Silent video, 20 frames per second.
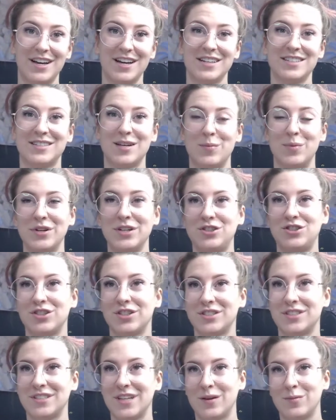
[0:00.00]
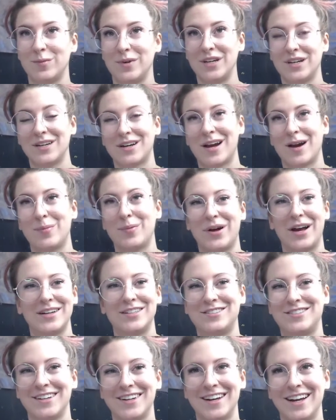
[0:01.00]
Somebody just sent me a couple. I.
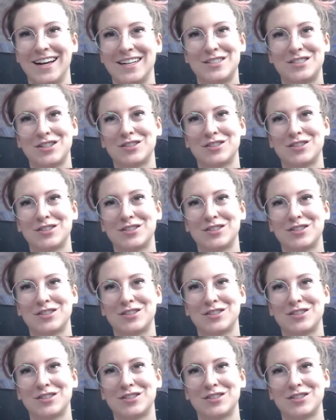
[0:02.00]
It's